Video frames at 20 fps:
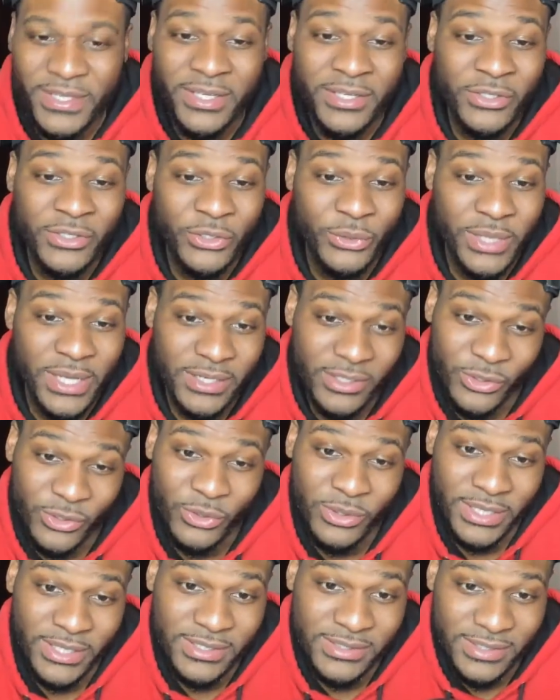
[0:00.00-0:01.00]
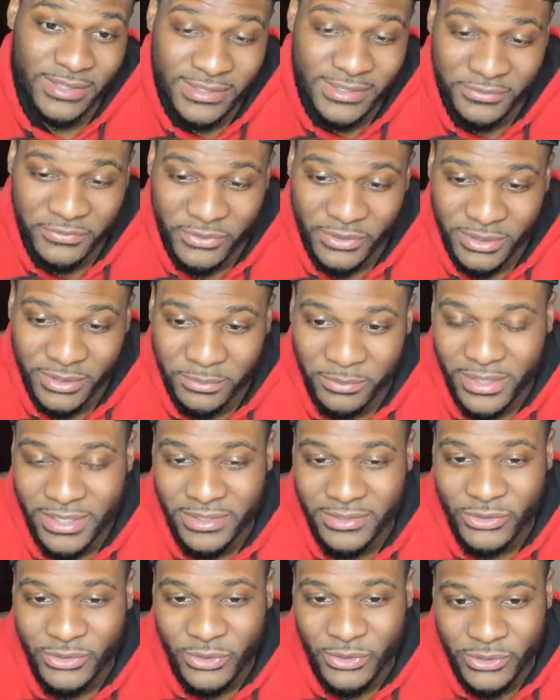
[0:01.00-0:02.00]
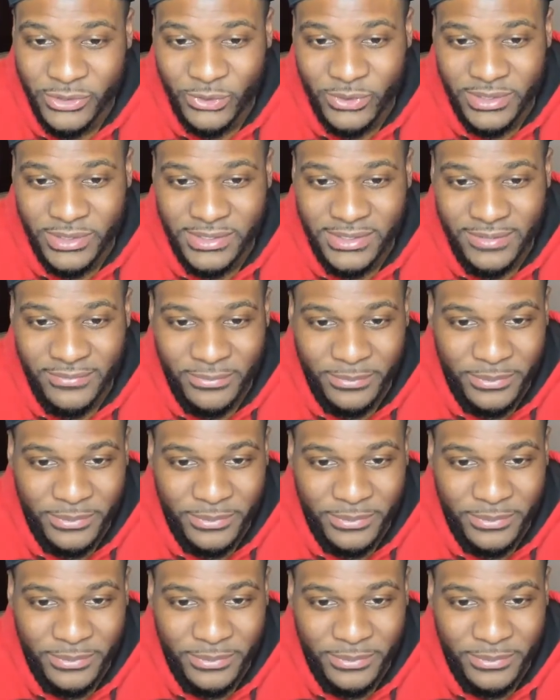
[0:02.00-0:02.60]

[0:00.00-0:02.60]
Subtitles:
can do that, do you think it's easy for LeBron to score 27